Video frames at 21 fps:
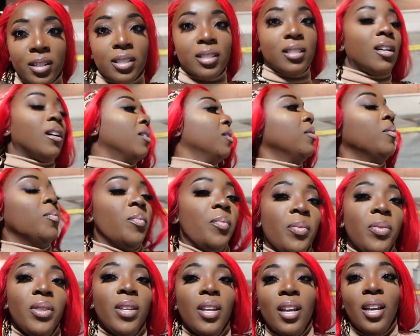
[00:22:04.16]
So
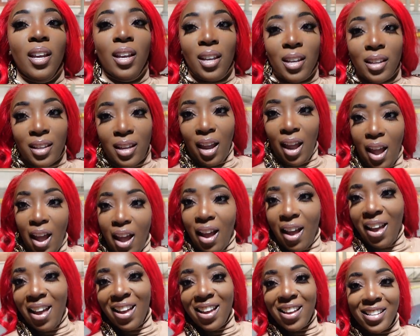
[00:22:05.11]

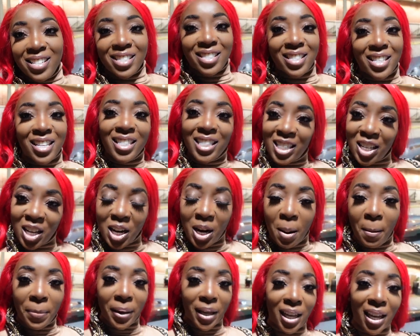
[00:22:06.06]
yes, it's gonna
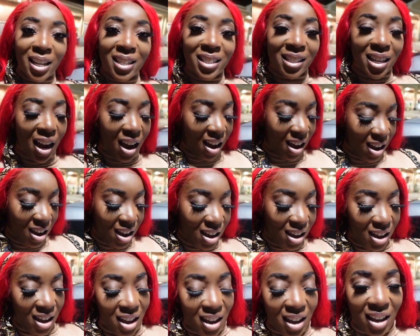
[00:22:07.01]
be a
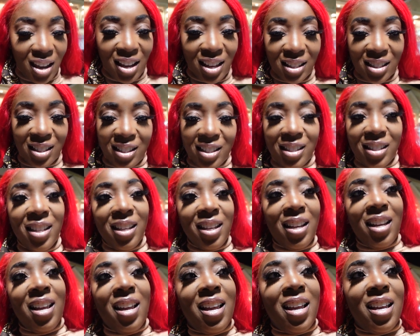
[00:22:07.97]
night.
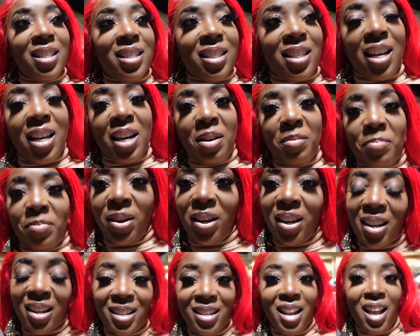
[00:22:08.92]
It's gonna
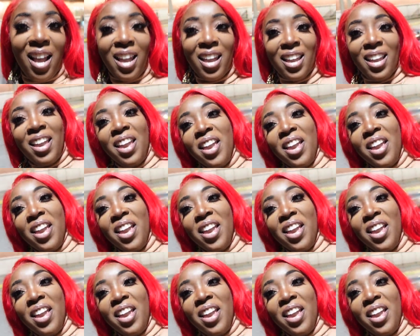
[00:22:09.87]
be a night.